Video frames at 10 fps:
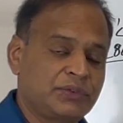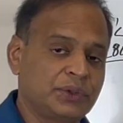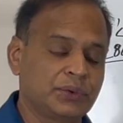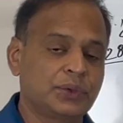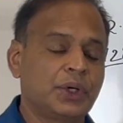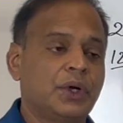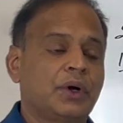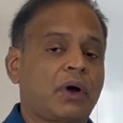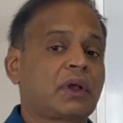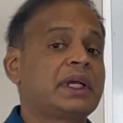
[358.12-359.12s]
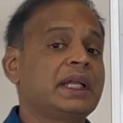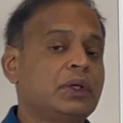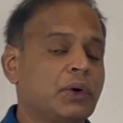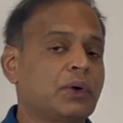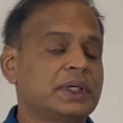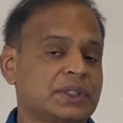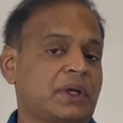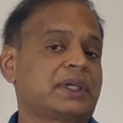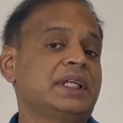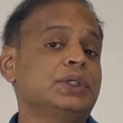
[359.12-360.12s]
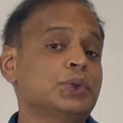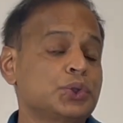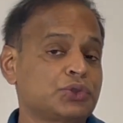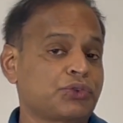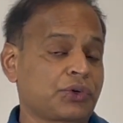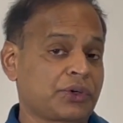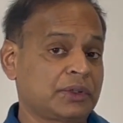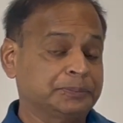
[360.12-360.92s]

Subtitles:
if you already know, is already used for